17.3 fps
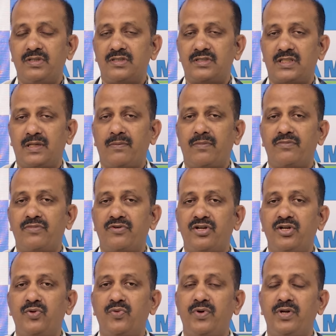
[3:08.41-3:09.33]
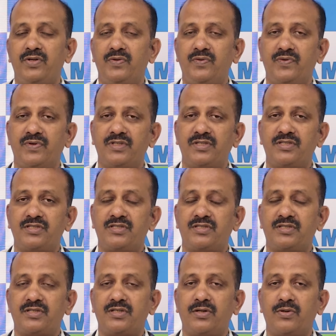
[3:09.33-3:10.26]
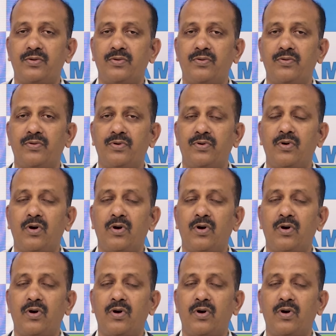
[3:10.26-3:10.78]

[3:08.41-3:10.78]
some of the individuals who